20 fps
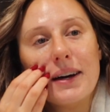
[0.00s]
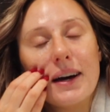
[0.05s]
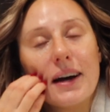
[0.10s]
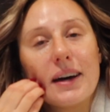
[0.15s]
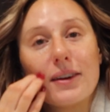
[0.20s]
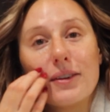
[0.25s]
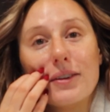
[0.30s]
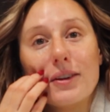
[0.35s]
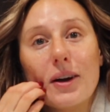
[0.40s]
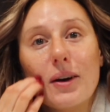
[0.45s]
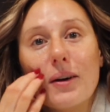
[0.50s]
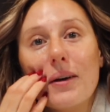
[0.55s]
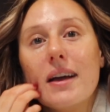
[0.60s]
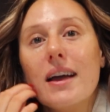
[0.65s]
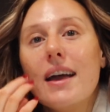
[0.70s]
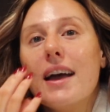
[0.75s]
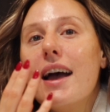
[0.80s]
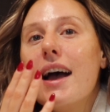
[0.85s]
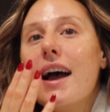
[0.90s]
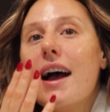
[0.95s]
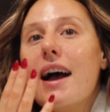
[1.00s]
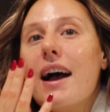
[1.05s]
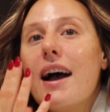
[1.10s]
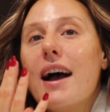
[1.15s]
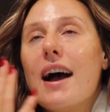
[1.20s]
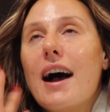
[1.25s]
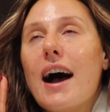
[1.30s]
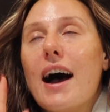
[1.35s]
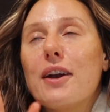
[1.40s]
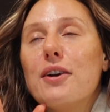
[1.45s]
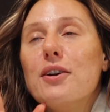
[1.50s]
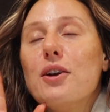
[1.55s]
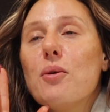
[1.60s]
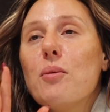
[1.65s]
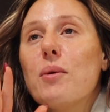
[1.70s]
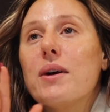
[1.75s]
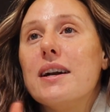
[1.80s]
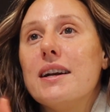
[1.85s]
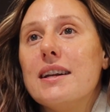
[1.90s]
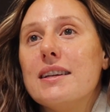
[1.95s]
I don't know
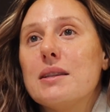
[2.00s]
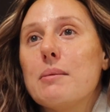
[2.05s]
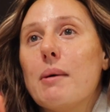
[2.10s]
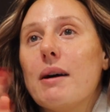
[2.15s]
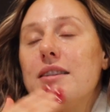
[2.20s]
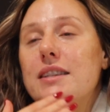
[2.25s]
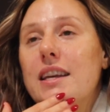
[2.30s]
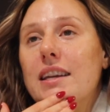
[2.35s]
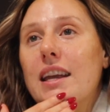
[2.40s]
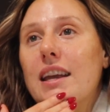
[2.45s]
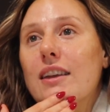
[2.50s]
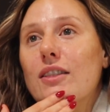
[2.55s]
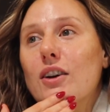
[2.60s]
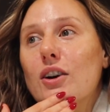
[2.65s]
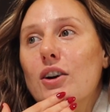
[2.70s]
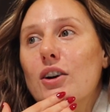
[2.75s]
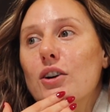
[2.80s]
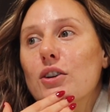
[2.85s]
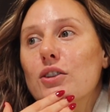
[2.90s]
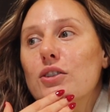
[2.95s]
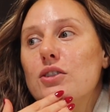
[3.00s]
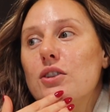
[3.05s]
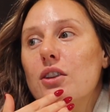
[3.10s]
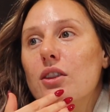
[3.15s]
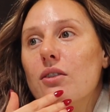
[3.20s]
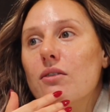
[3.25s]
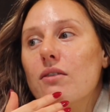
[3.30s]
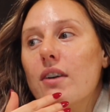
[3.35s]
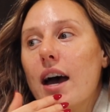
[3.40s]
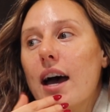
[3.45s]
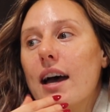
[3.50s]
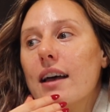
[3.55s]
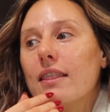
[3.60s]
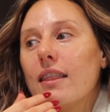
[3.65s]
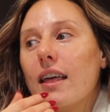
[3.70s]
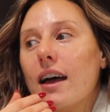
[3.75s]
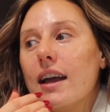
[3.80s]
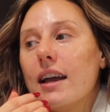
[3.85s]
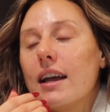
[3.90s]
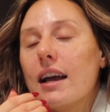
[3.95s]
what it is about taking the girls to the vet.
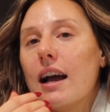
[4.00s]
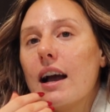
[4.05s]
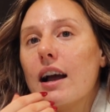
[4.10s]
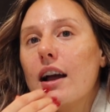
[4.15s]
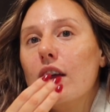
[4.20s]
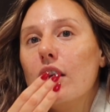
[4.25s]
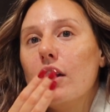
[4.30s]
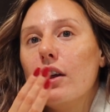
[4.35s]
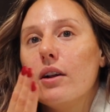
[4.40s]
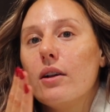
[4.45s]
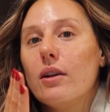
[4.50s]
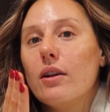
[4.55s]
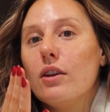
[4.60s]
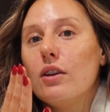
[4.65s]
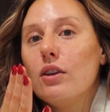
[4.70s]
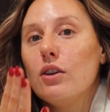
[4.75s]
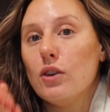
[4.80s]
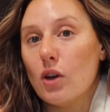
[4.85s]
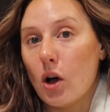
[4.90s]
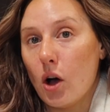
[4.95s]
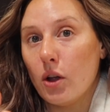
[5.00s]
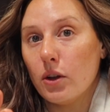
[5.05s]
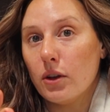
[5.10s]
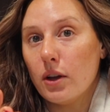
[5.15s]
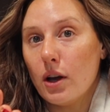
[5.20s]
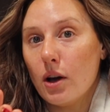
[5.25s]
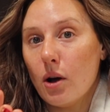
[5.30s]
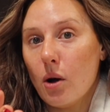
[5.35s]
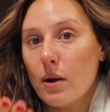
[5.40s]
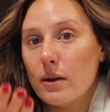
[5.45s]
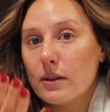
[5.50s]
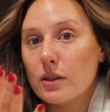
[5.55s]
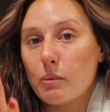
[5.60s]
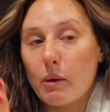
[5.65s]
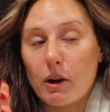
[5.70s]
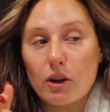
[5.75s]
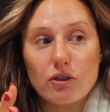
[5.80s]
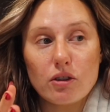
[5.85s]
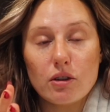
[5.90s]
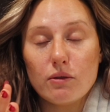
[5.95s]
Like y'all know,
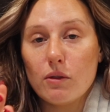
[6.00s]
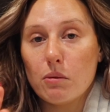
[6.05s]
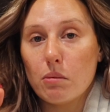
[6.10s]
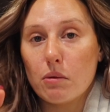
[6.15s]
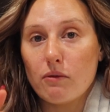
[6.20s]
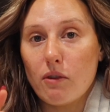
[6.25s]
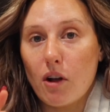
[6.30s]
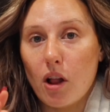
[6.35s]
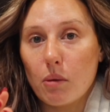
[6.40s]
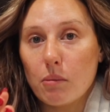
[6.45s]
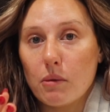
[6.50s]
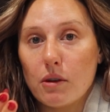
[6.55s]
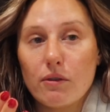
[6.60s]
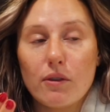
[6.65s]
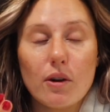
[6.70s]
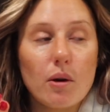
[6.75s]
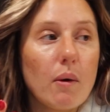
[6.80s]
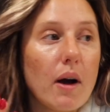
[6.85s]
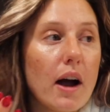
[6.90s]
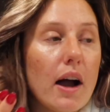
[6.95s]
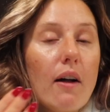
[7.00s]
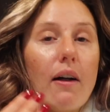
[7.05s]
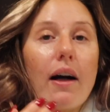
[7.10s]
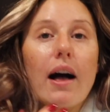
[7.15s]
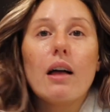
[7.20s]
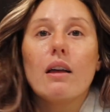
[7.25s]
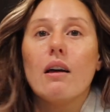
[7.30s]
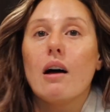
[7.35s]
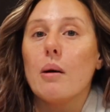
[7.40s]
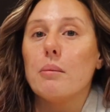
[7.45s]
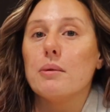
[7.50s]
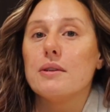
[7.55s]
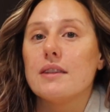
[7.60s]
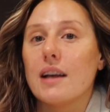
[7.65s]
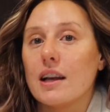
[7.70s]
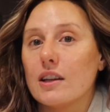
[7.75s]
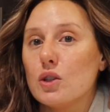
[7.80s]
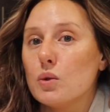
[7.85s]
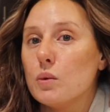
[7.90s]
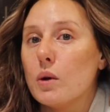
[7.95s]
especially if you've been following me for a while, how
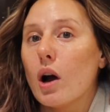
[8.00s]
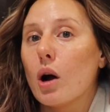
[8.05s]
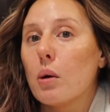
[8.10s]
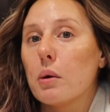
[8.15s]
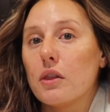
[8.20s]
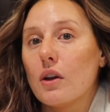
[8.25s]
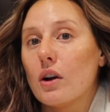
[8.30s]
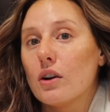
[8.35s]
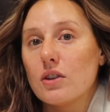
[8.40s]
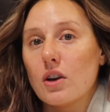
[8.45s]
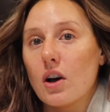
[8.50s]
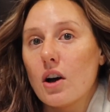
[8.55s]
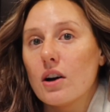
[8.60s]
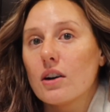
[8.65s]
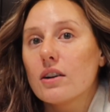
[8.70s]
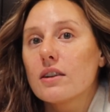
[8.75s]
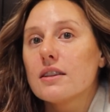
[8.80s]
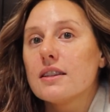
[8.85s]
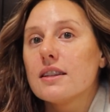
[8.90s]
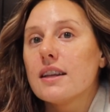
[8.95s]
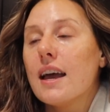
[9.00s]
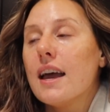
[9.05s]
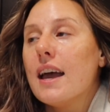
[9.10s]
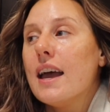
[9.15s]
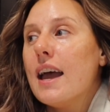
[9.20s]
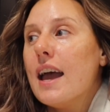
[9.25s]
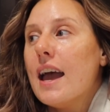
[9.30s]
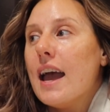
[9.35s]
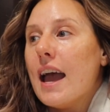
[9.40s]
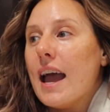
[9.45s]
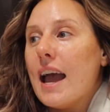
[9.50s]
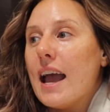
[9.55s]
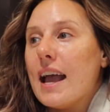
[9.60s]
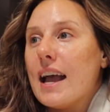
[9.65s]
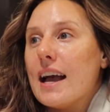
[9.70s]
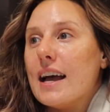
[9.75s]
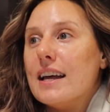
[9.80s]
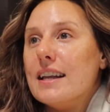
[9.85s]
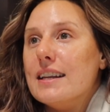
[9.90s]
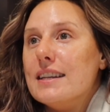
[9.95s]
obsessed we are with our dogs,
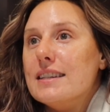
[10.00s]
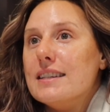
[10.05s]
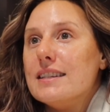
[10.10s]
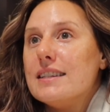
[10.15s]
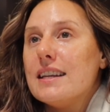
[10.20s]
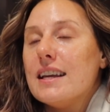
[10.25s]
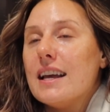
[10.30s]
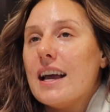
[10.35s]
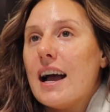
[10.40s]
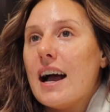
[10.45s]
and